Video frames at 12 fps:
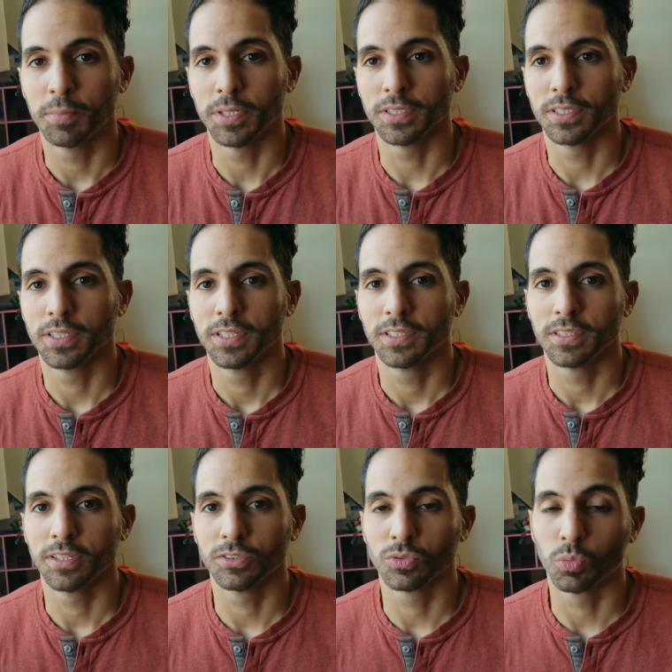But
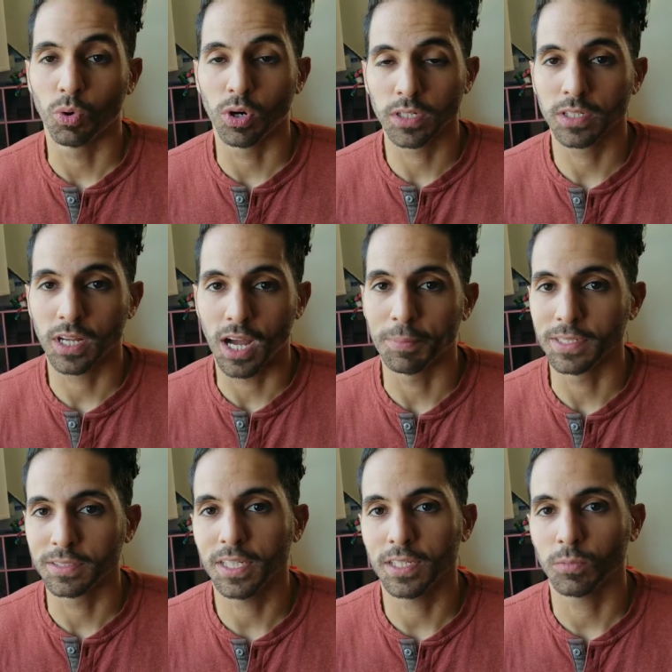there's one common
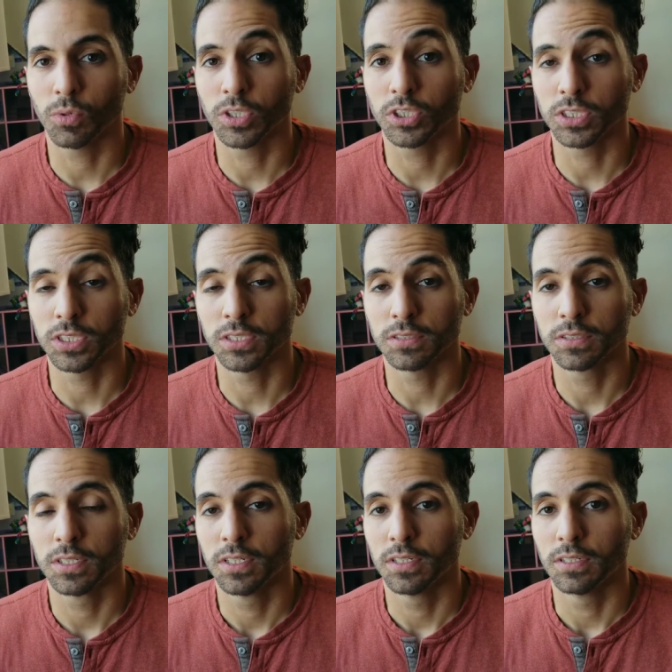theme, which is
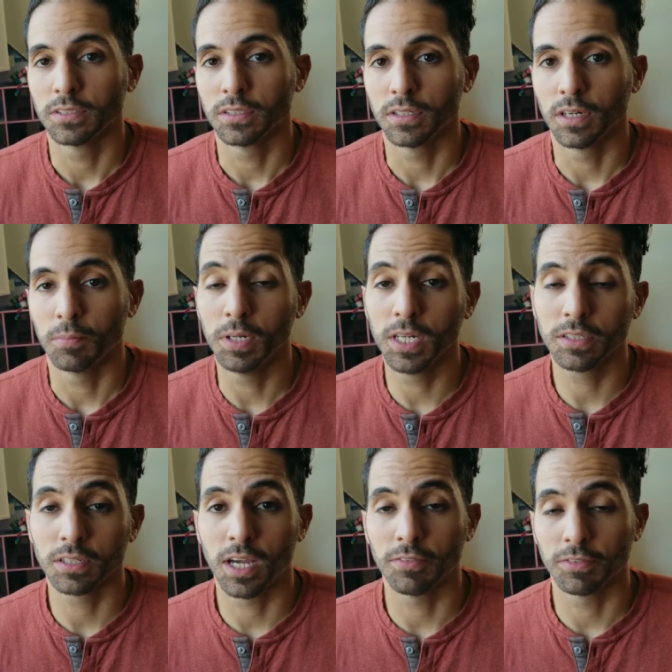the ability
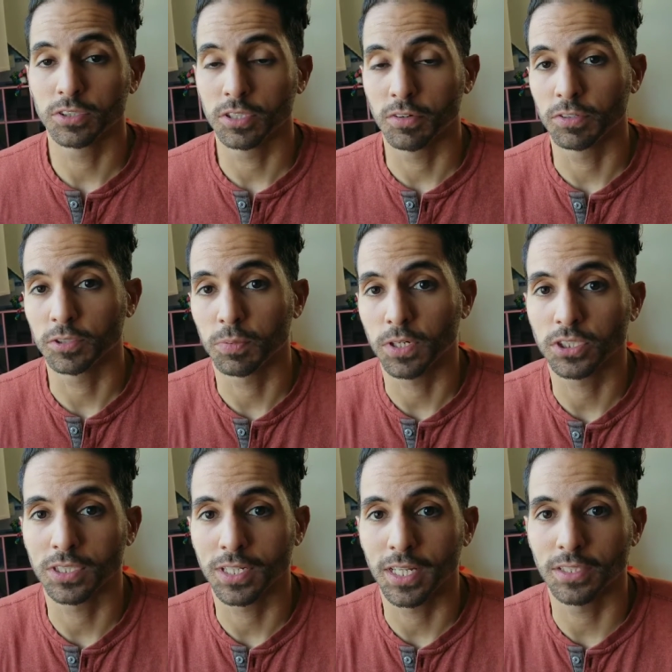to have
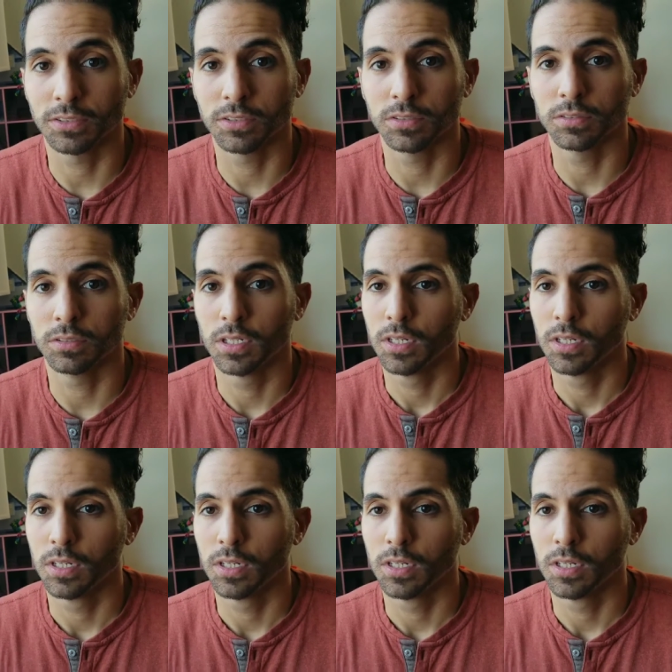self-expression, and to